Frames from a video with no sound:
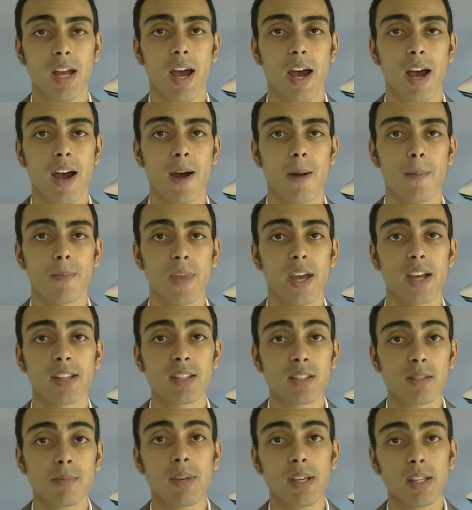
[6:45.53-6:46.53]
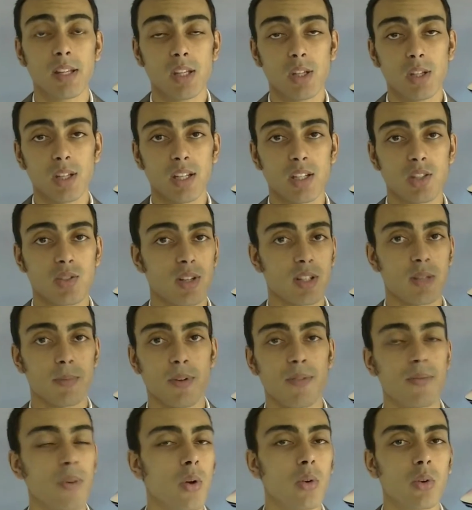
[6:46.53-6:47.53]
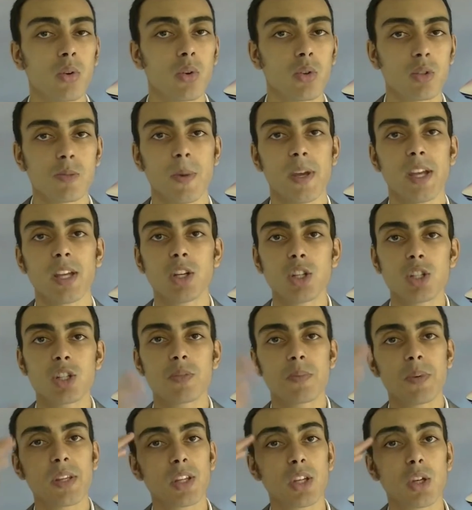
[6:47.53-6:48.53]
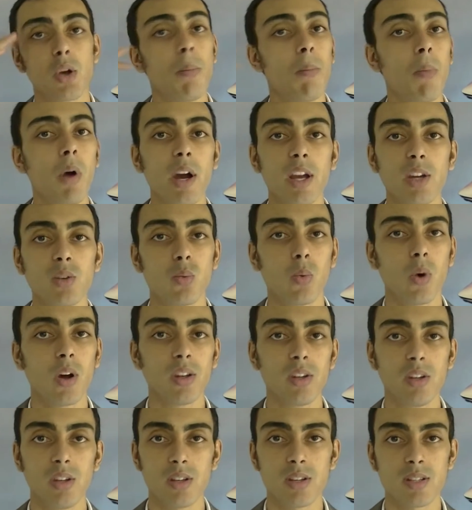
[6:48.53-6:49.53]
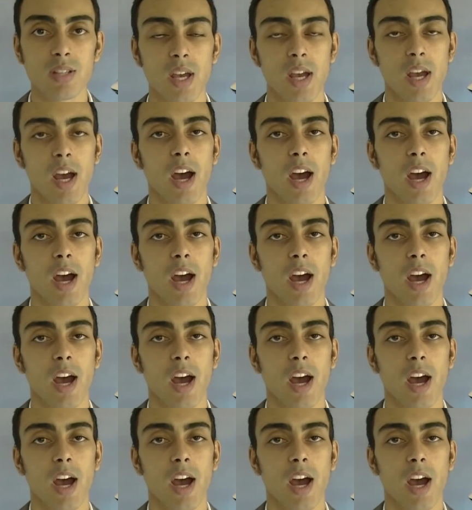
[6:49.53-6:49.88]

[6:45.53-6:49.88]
Now it doesn't mean that you get distracted by phone calls, but it could just be that your mind wanders